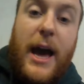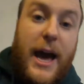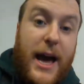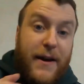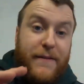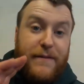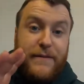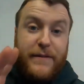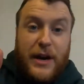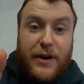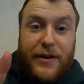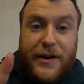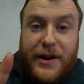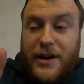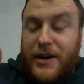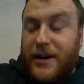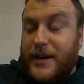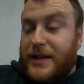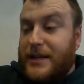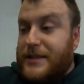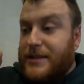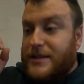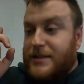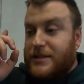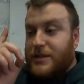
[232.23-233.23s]
Very
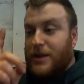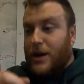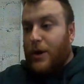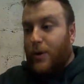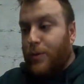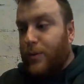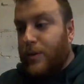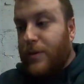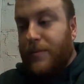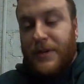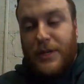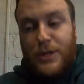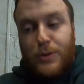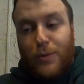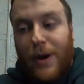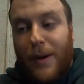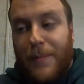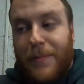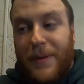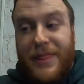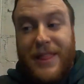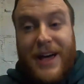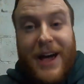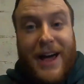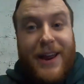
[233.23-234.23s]
nice. So we'll be
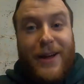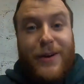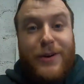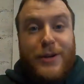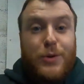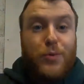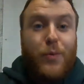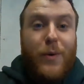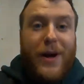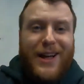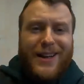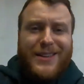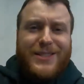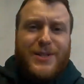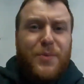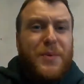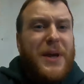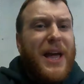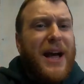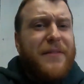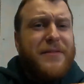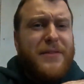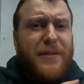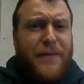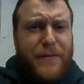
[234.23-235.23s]
swapping that out as well. So
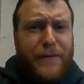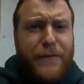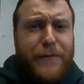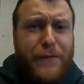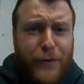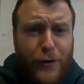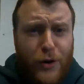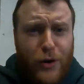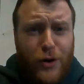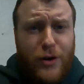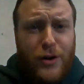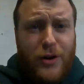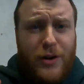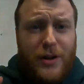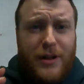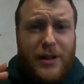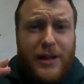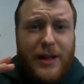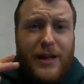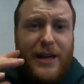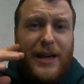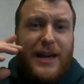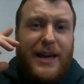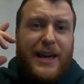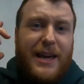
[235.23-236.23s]
we have the
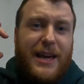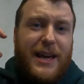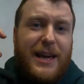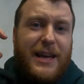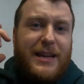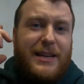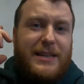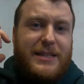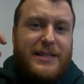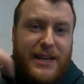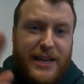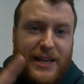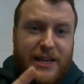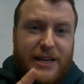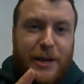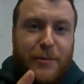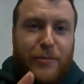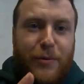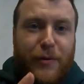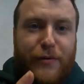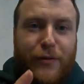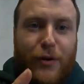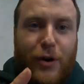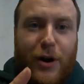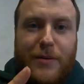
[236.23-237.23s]
full D&D
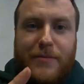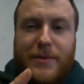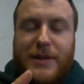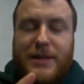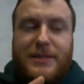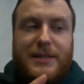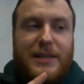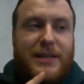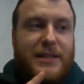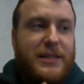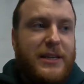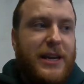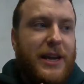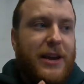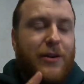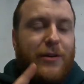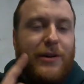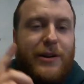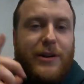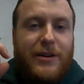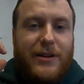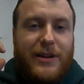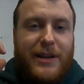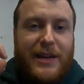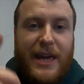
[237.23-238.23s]
Performance
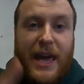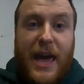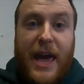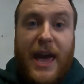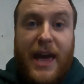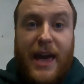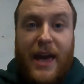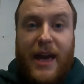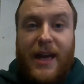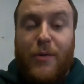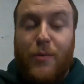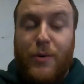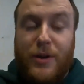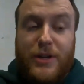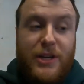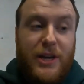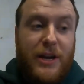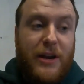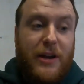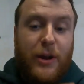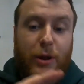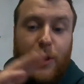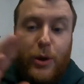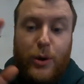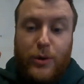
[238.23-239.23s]
interior kit, which
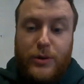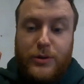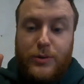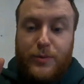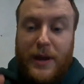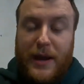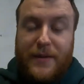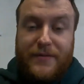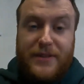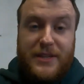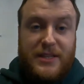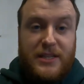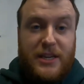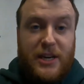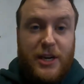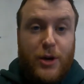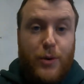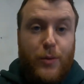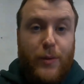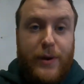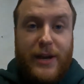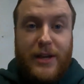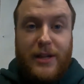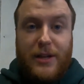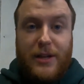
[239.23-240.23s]
includes, we have the
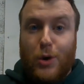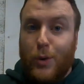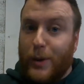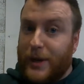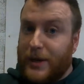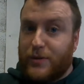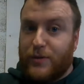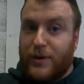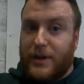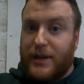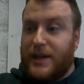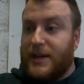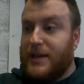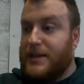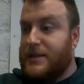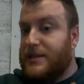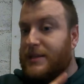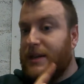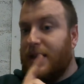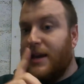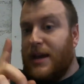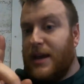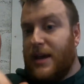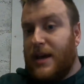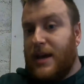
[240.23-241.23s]
steering quick
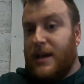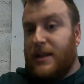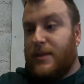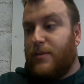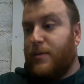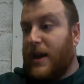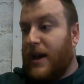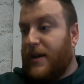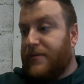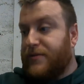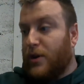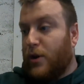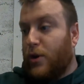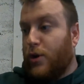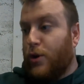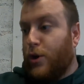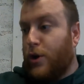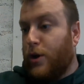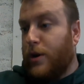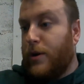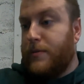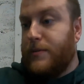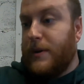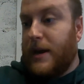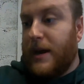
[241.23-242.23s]
release, we have the
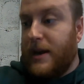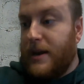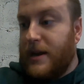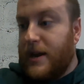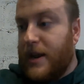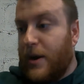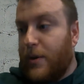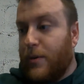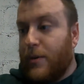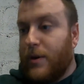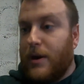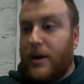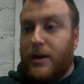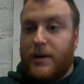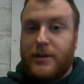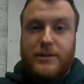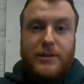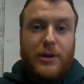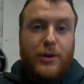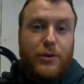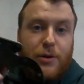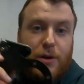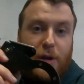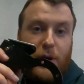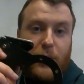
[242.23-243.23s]
hub, and now we're
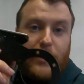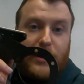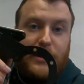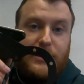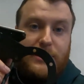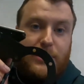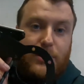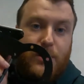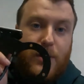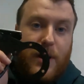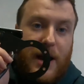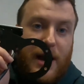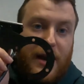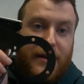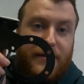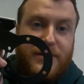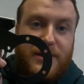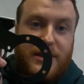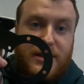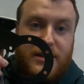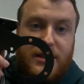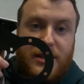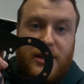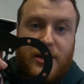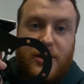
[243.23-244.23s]
also going to have
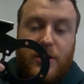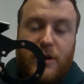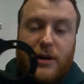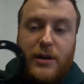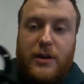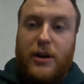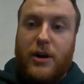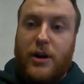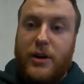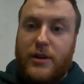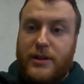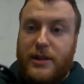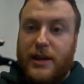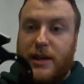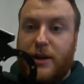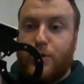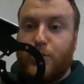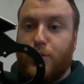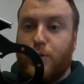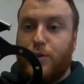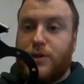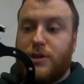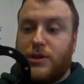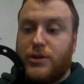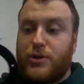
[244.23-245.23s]
the steering, or the
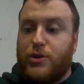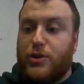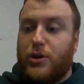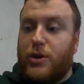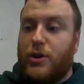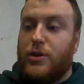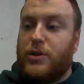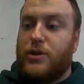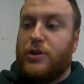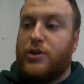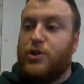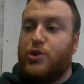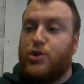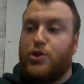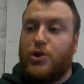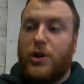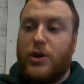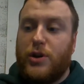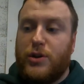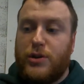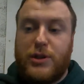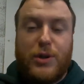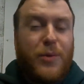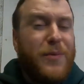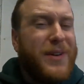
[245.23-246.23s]
cruise control,
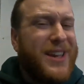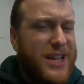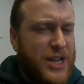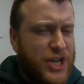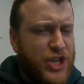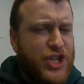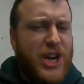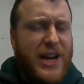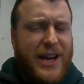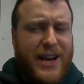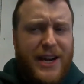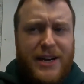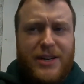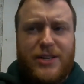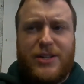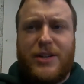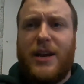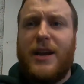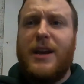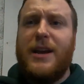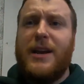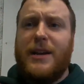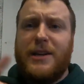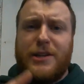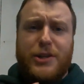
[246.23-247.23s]
so we can change
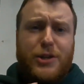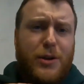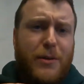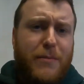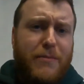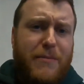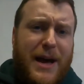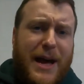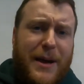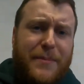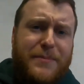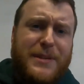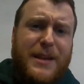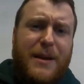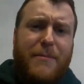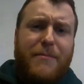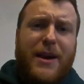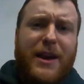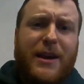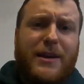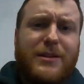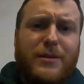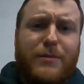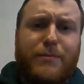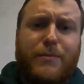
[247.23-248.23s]
some maps and
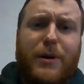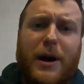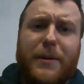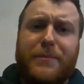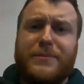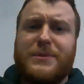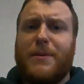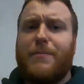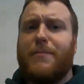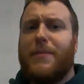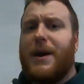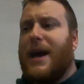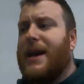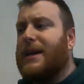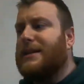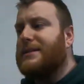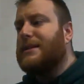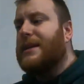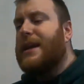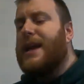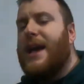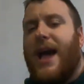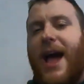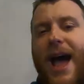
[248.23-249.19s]
make them pop some bangs.